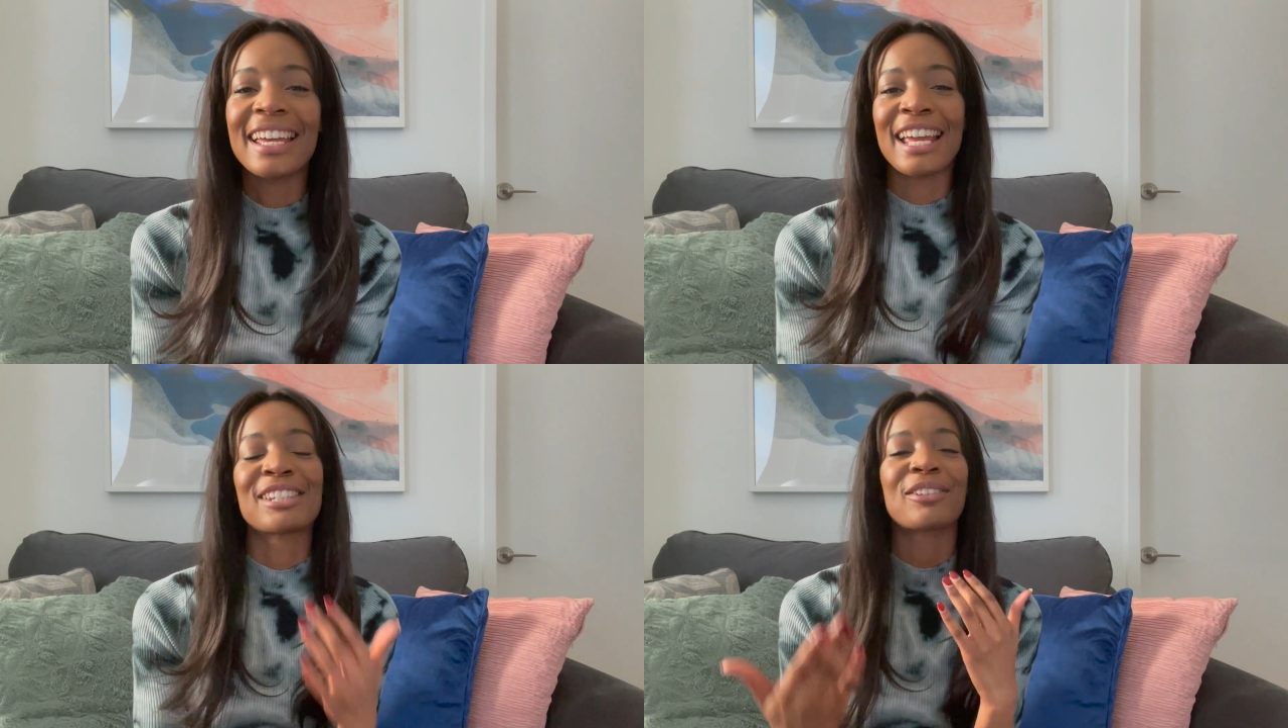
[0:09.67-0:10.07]

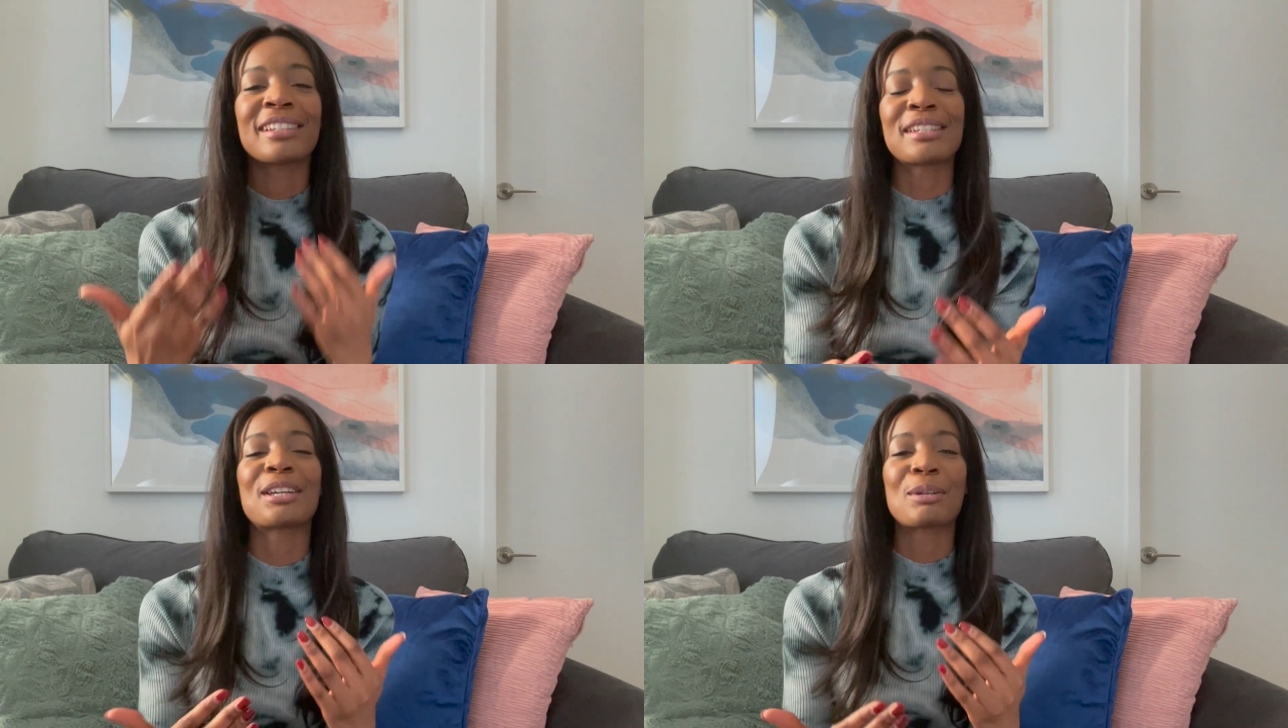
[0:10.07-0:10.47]
And so
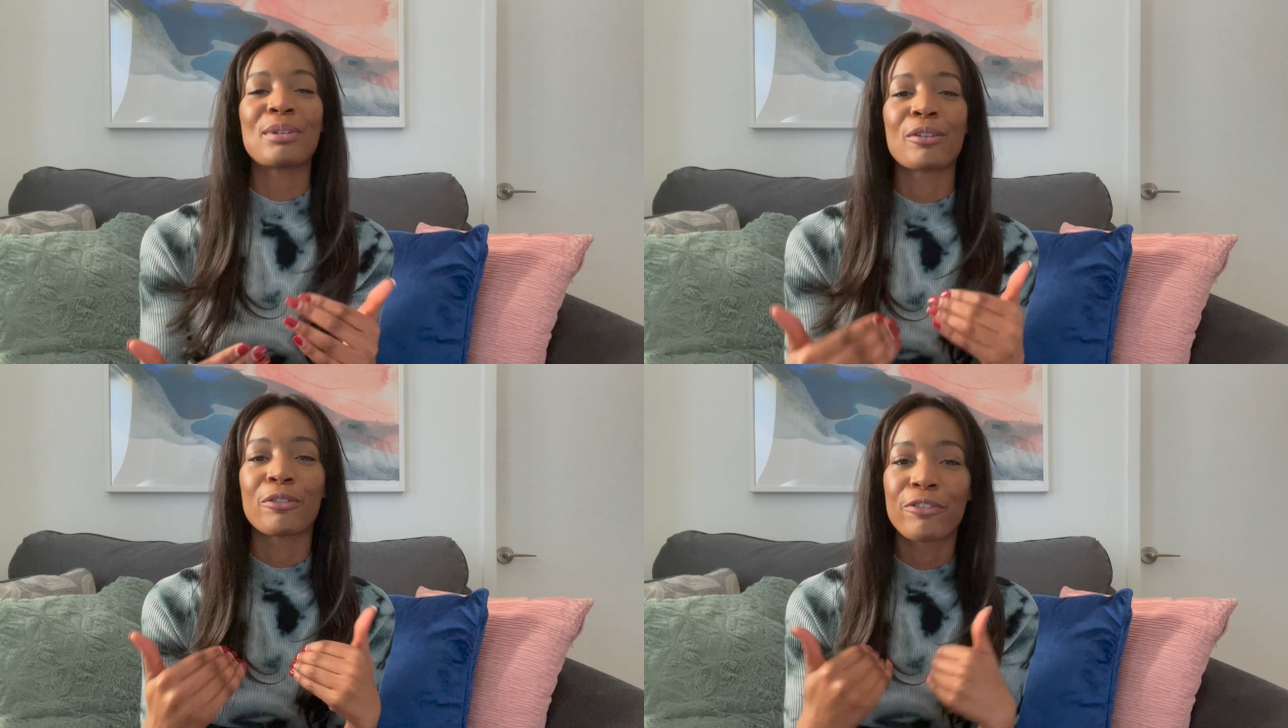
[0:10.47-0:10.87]
this is going to
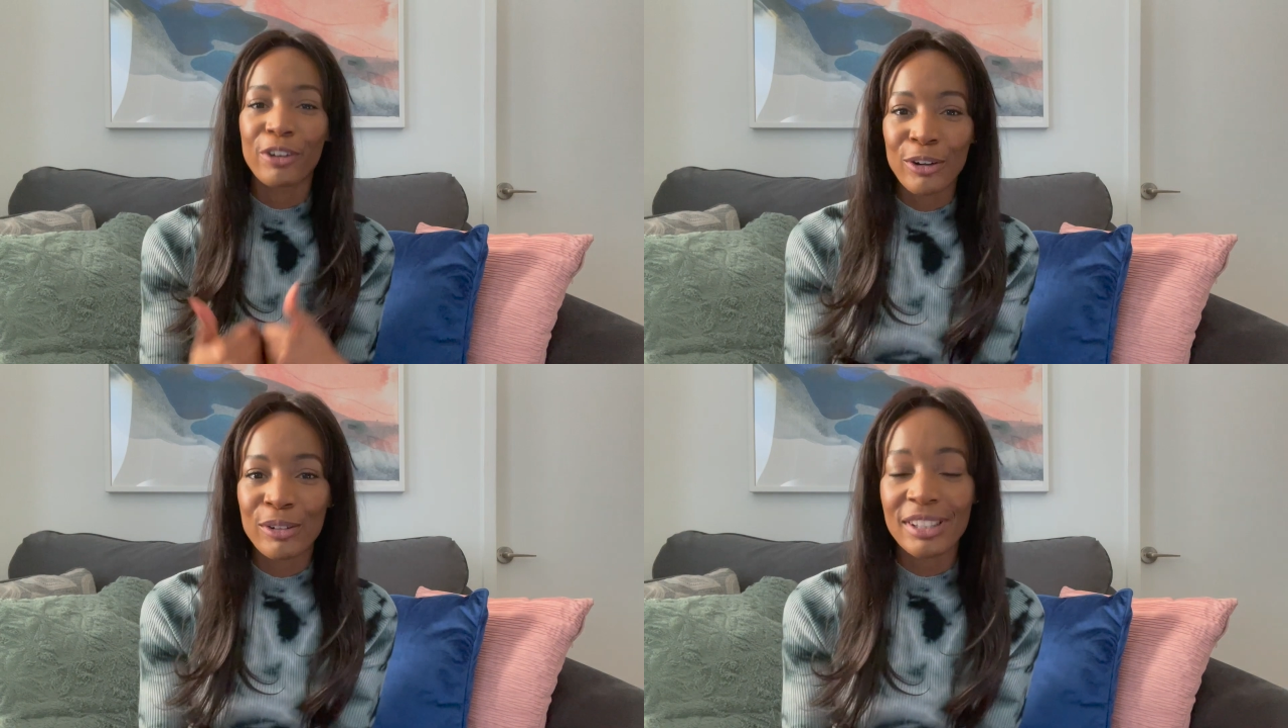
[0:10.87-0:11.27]
be the
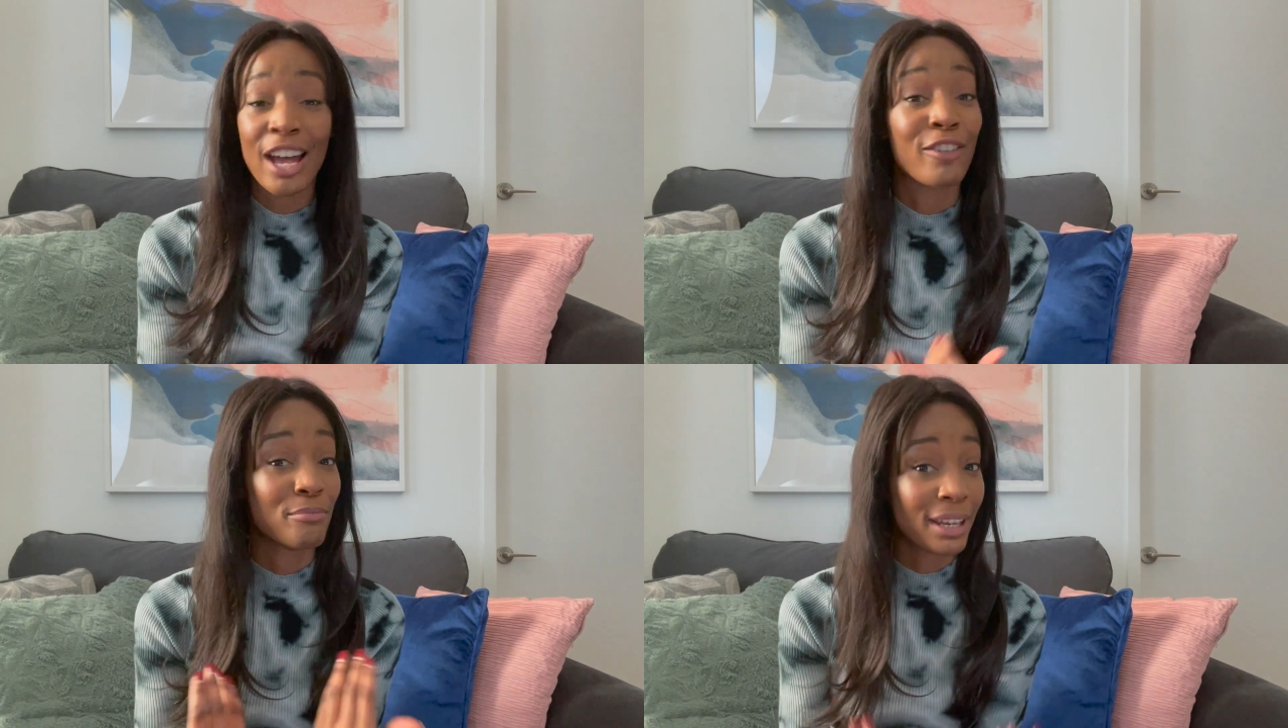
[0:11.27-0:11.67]
first
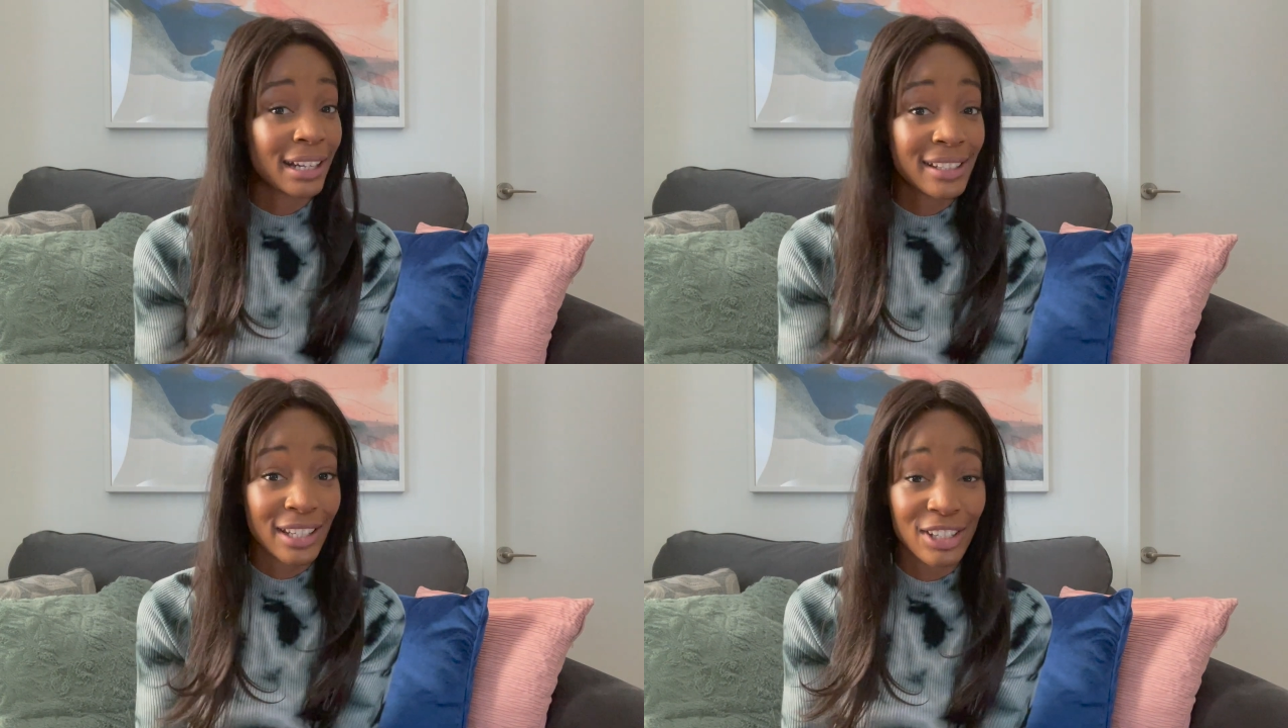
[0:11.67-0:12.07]
of
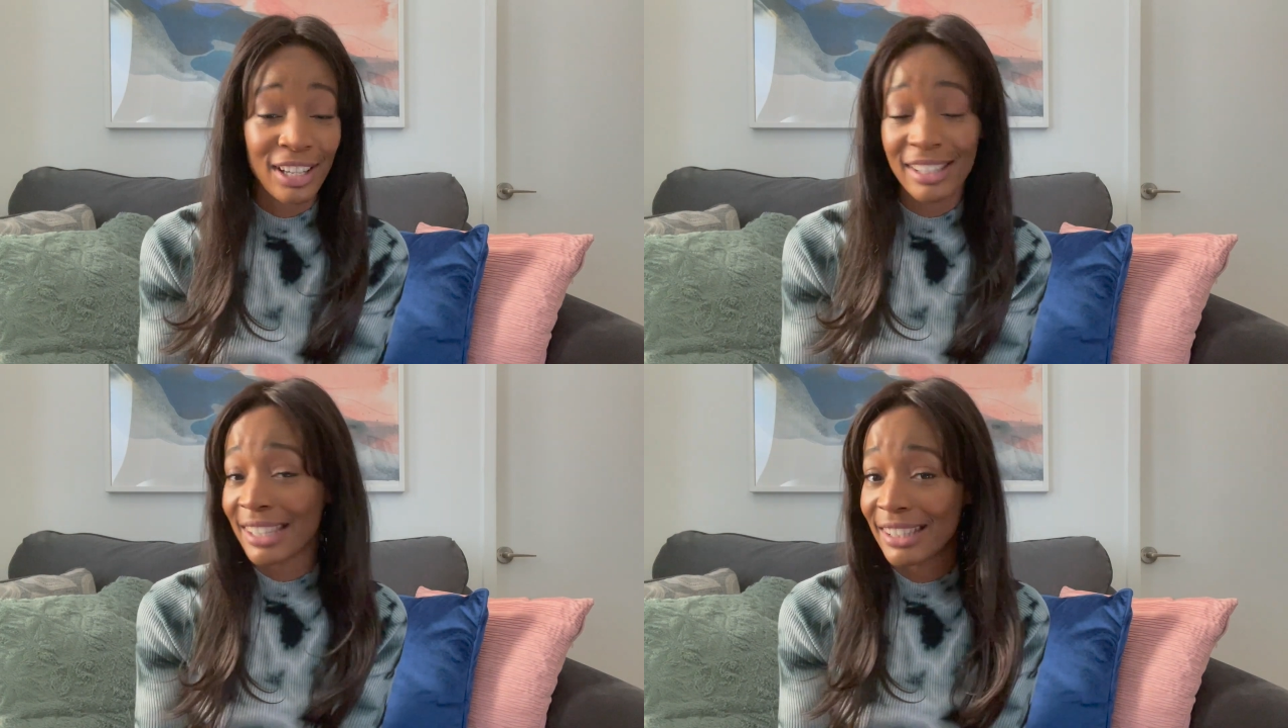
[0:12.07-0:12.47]
many
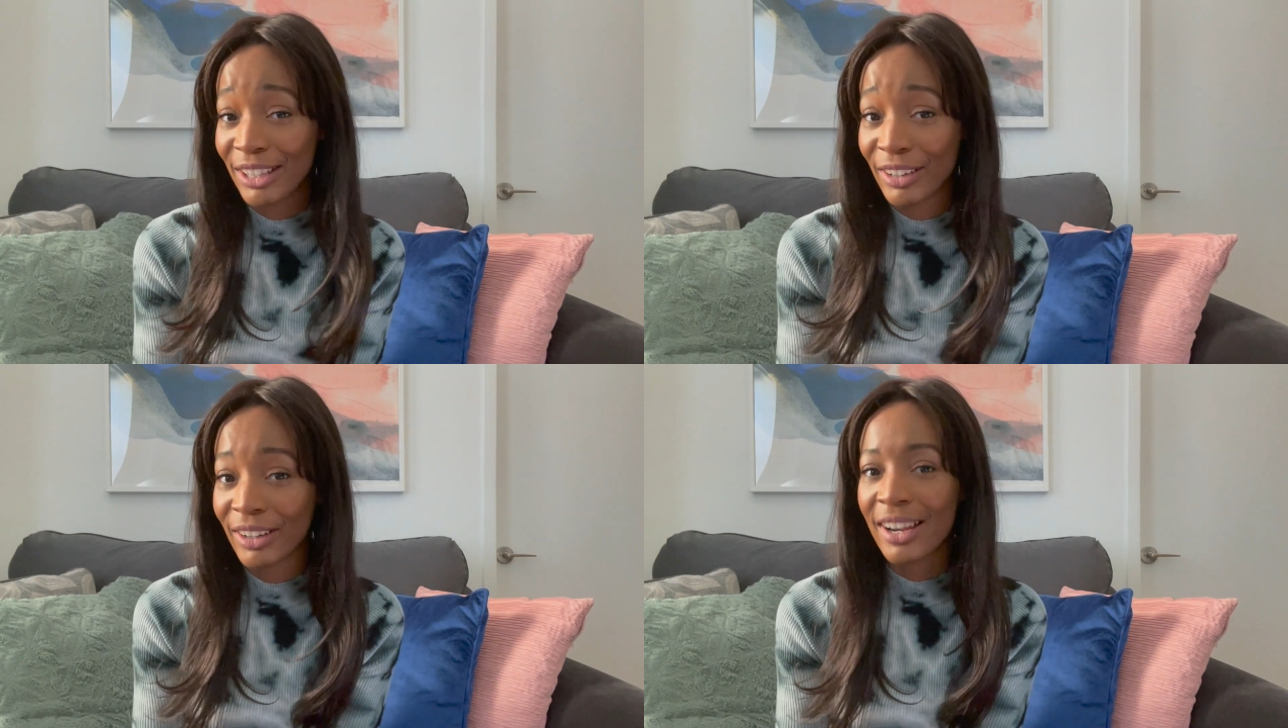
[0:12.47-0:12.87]
teachings this
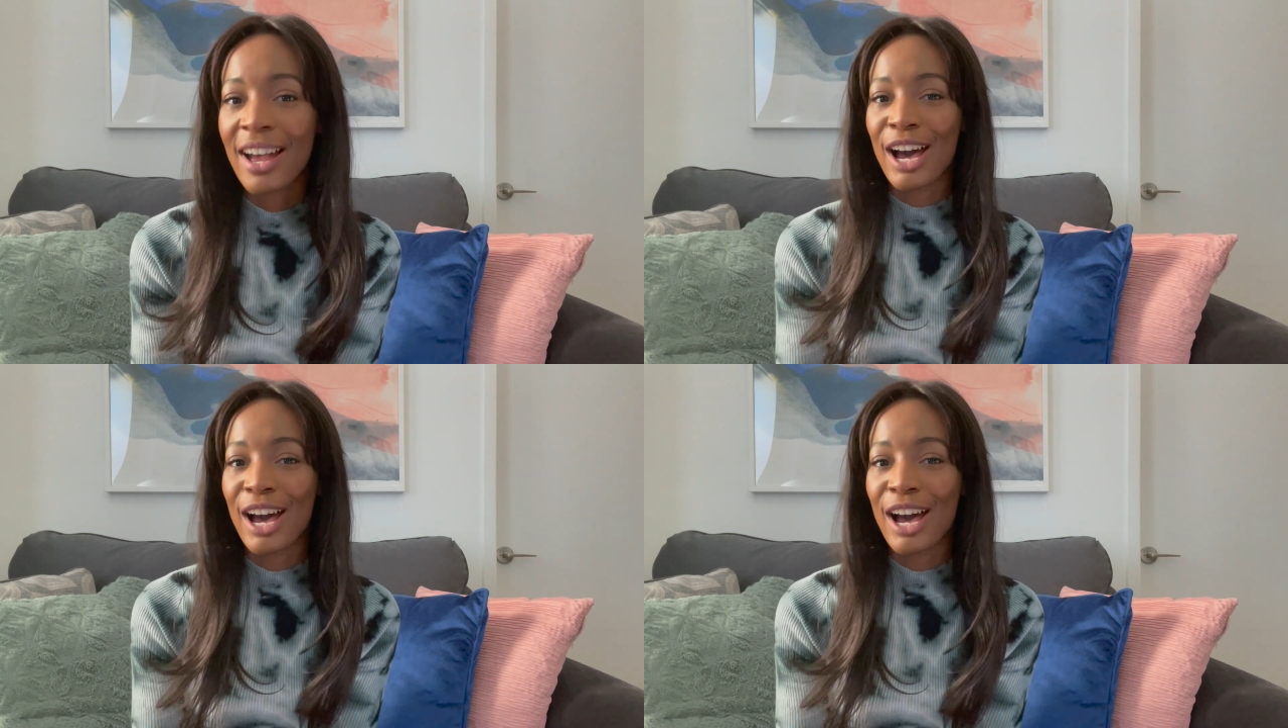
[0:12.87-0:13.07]
year,